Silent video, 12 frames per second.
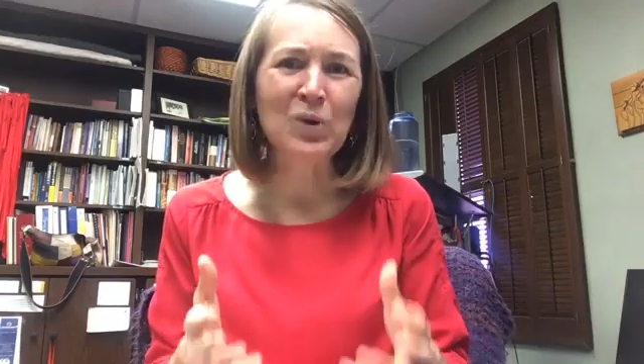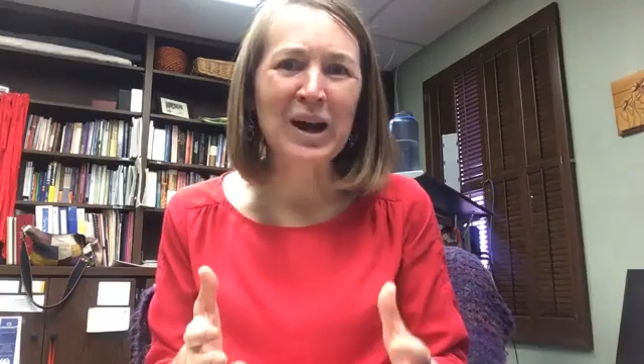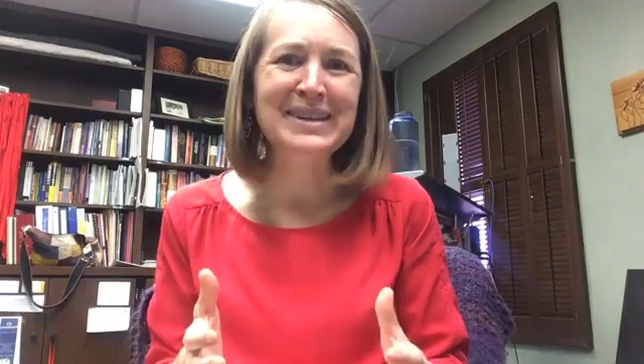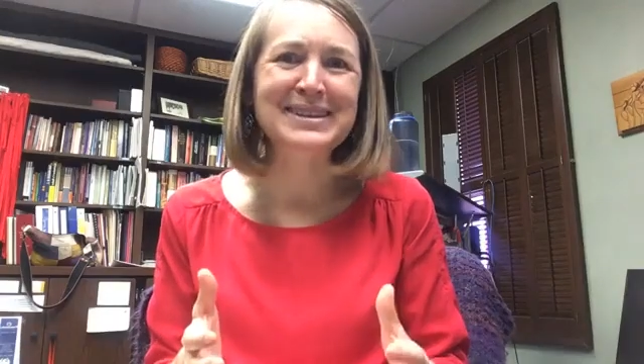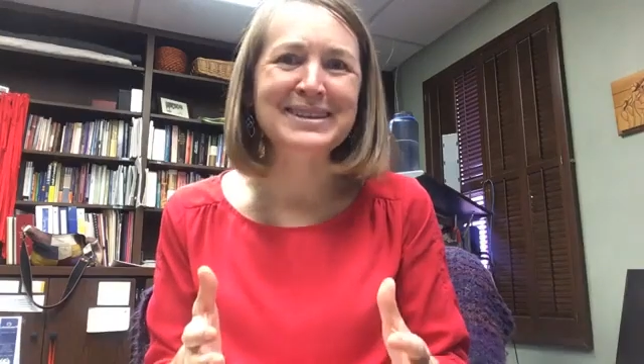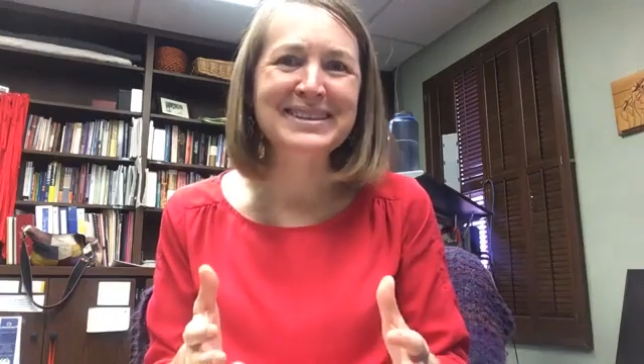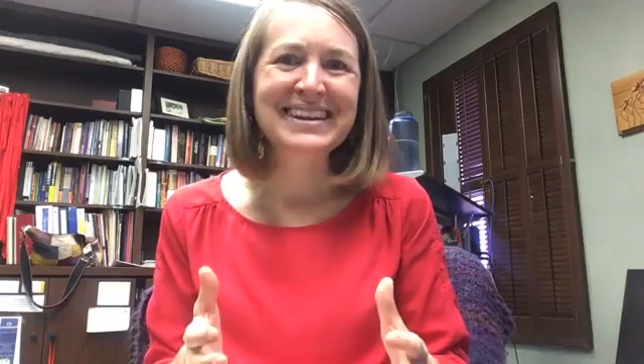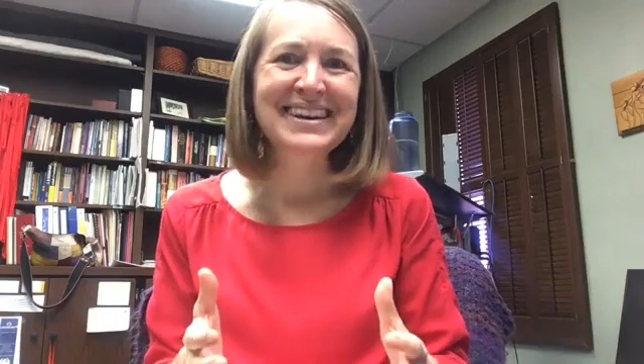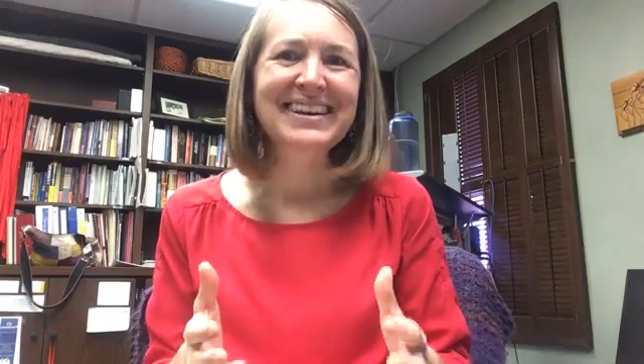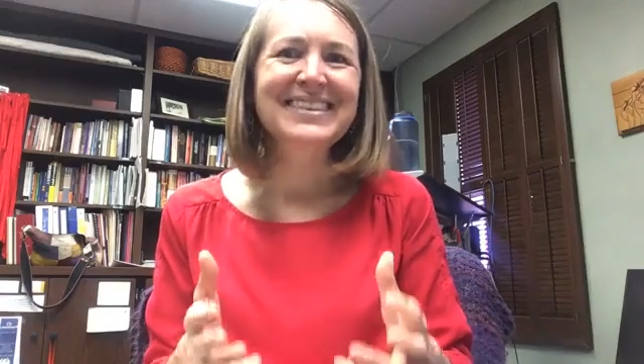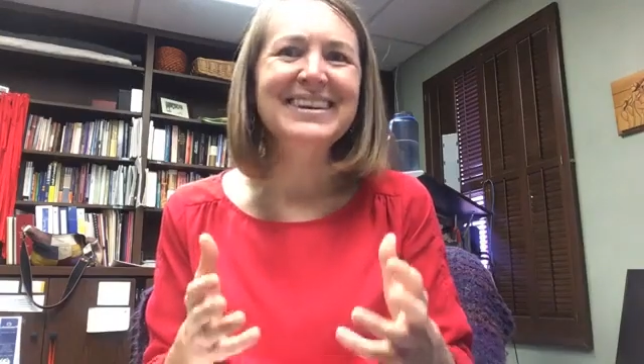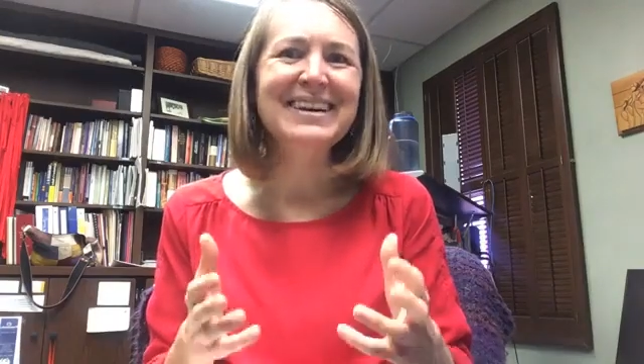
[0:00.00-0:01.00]
Christ
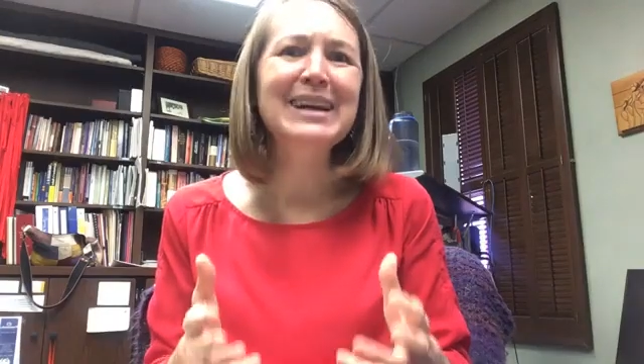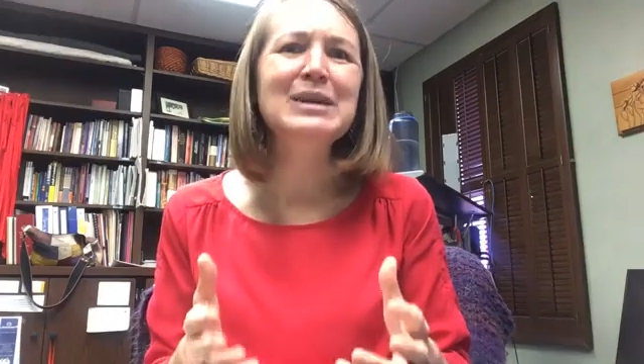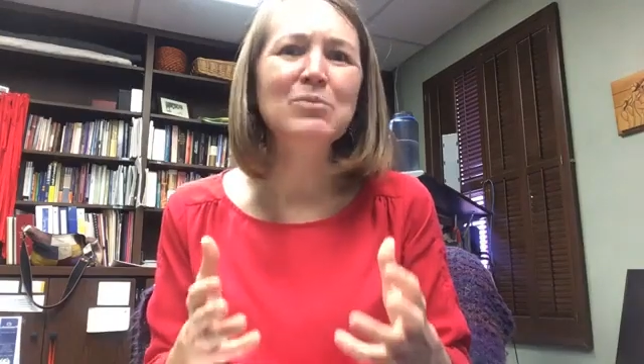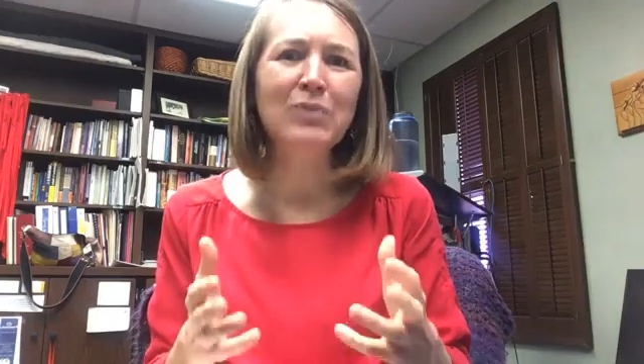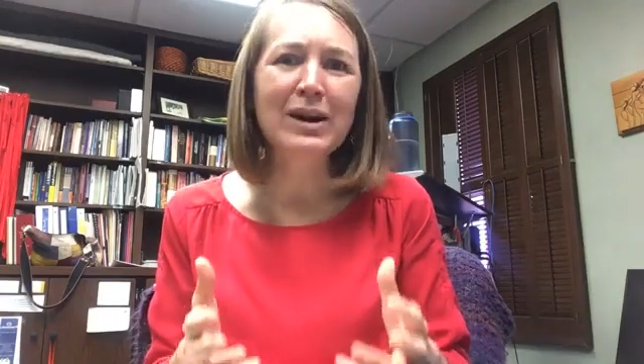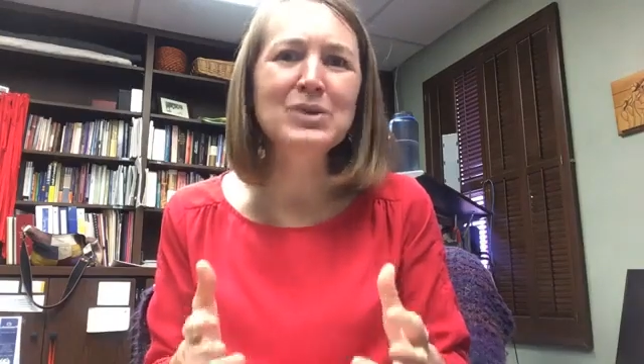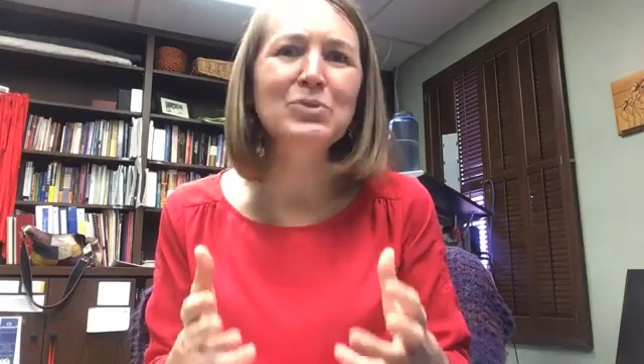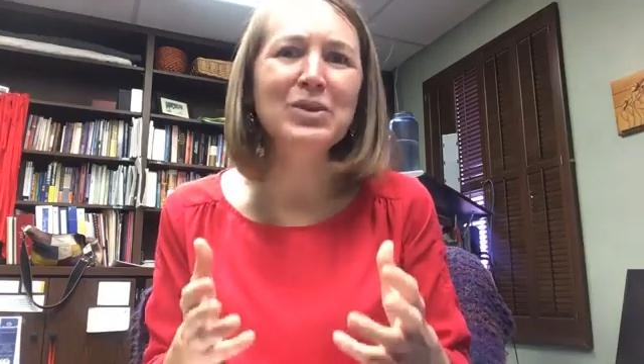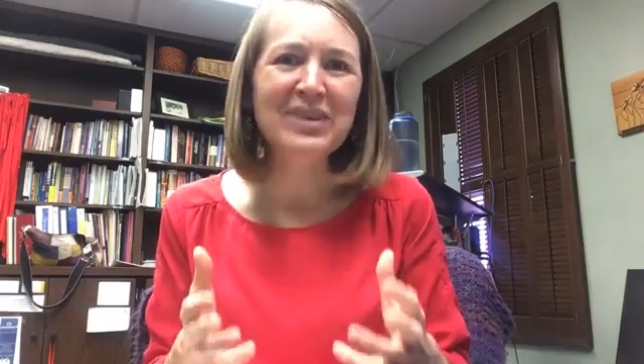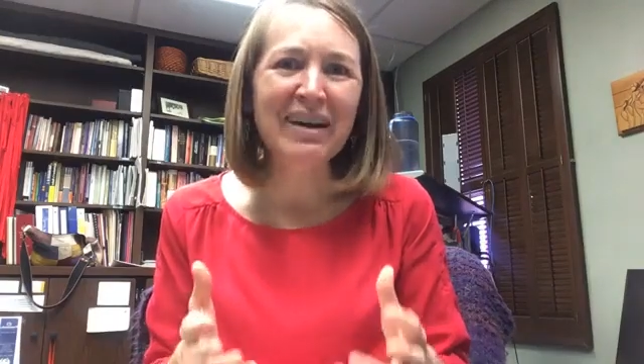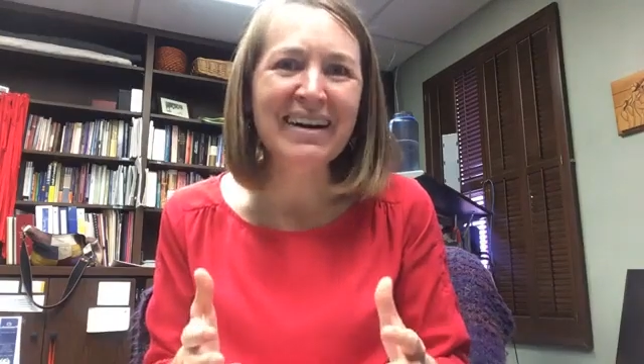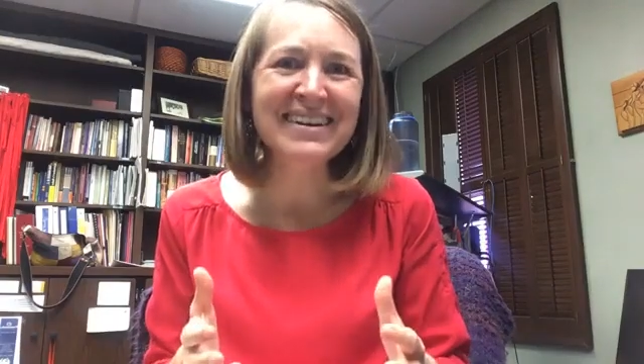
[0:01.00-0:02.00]
that I am right
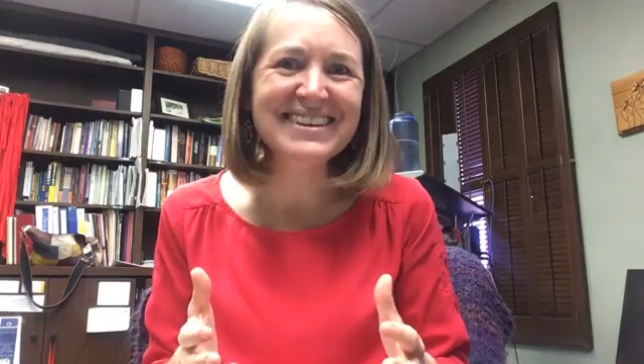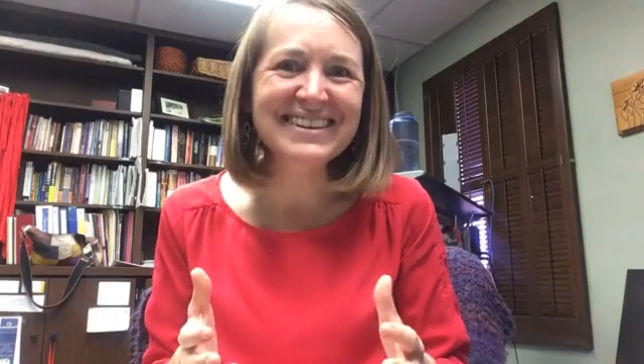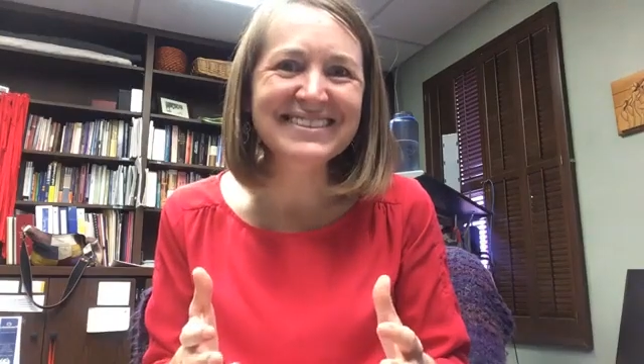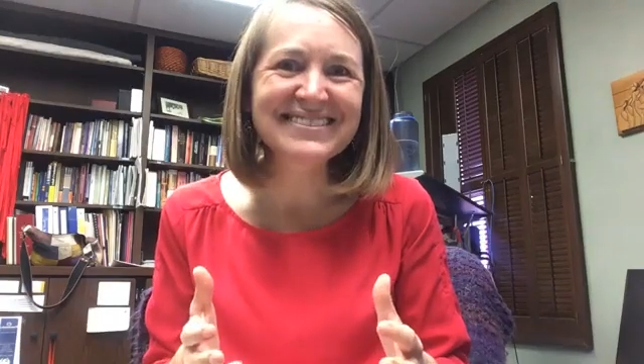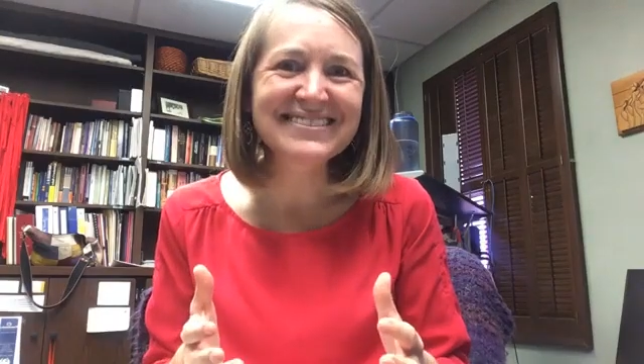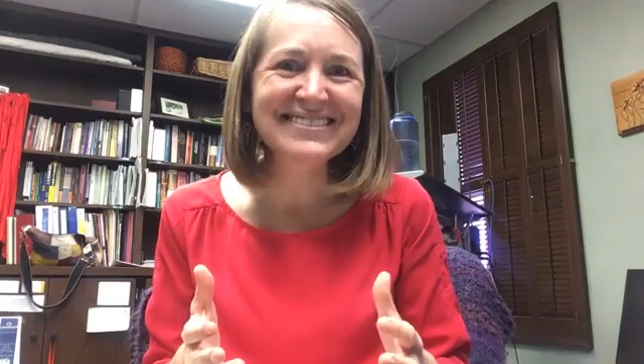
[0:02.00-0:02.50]
with God.